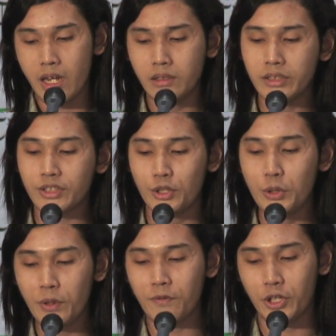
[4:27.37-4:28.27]
In this
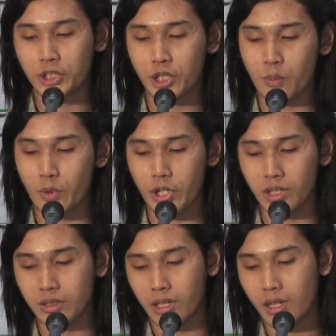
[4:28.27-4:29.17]
new future
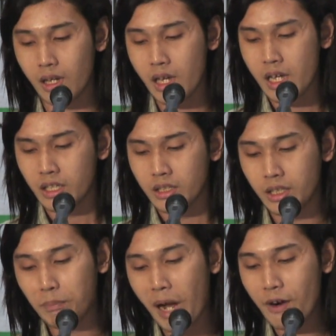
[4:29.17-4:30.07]
world,
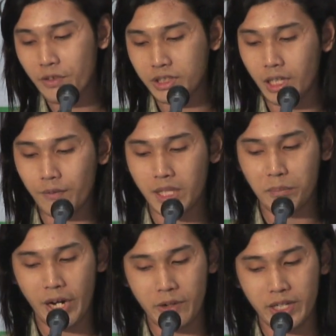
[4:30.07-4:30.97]
the poverty of the
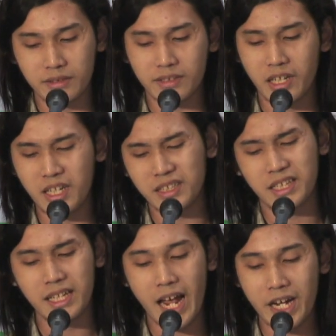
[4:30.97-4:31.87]
parents cannot
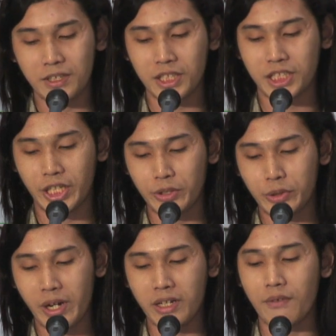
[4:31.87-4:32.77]
deny their
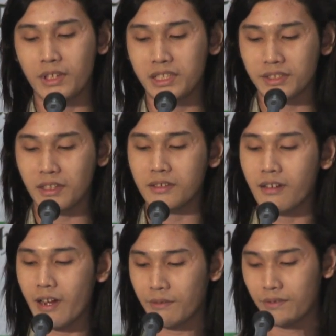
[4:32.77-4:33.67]
children of a decent
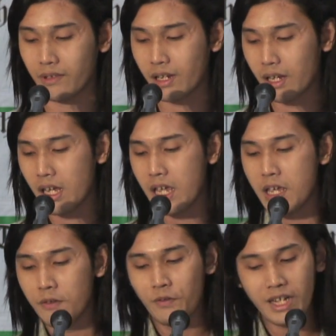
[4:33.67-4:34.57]
life.
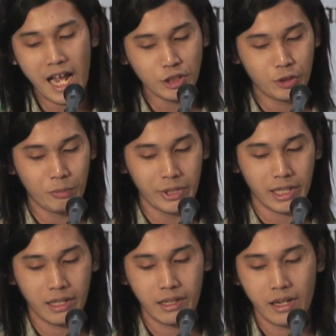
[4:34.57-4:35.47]

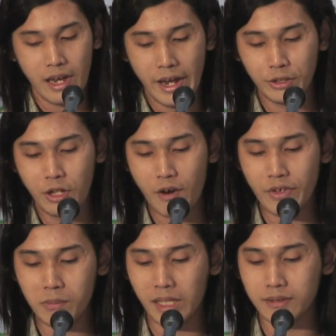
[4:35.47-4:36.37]
Philanthropy and
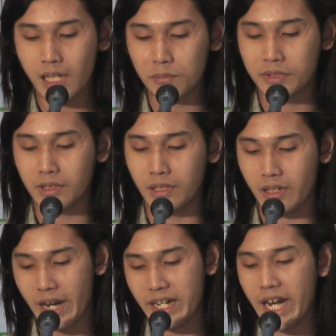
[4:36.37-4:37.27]
government
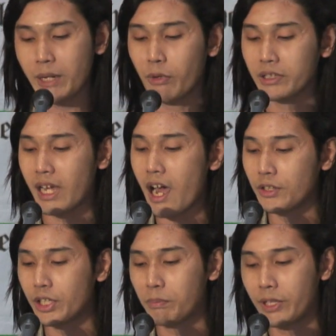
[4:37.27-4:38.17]
subsidy enable the
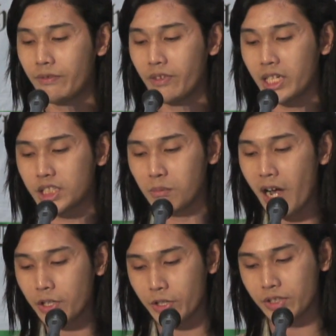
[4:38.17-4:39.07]
underprivileged
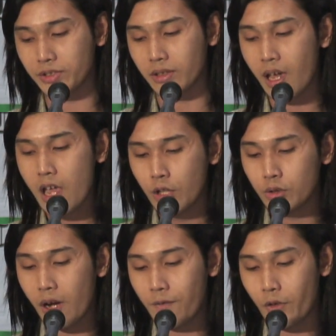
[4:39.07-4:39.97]
mothers
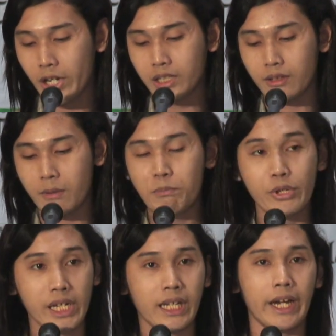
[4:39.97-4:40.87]
to afford
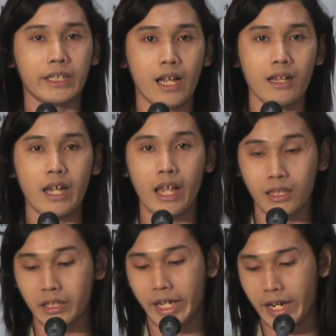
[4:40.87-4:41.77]
prenatal
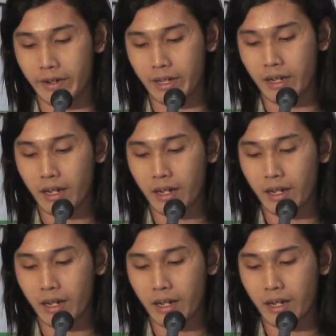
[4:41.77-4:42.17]
health care.